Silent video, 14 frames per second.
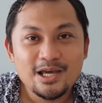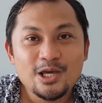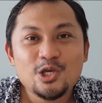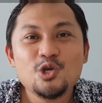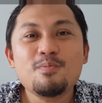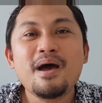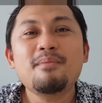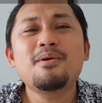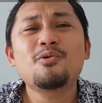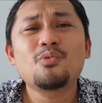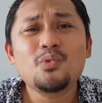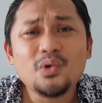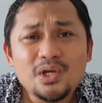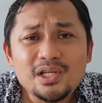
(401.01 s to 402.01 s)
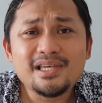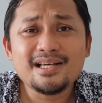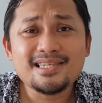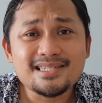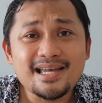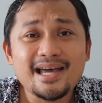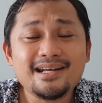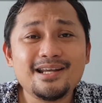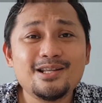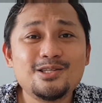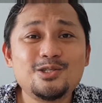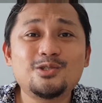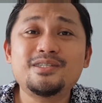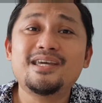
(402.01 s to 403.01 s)
You might be really excited
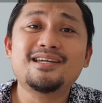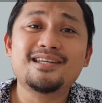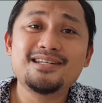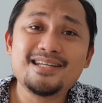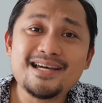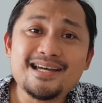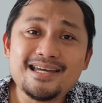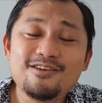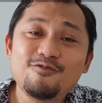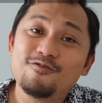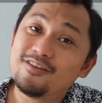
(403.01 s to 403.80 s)
to take a knife